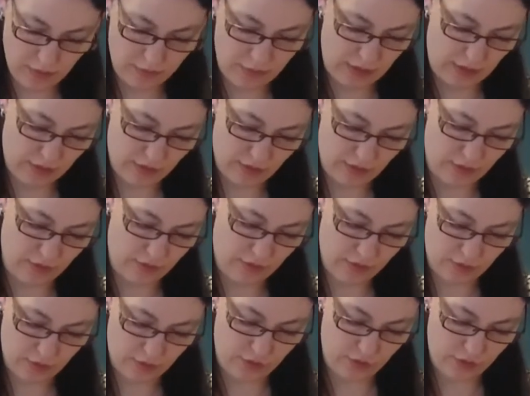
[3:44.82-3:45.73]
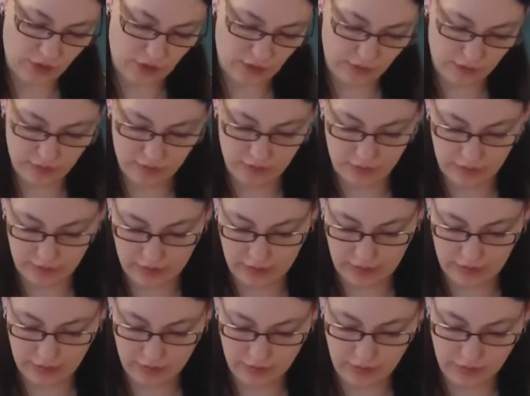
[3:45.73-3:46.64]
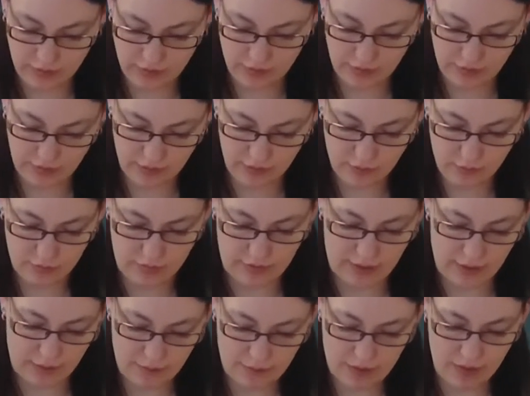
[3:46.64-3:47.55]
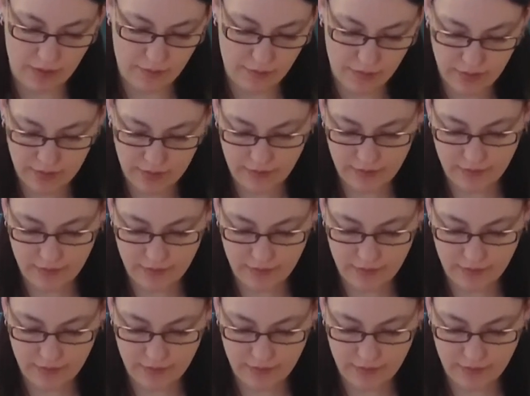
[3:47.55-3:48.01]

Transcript: Make sure there's no chunks or anything. There is, break them up.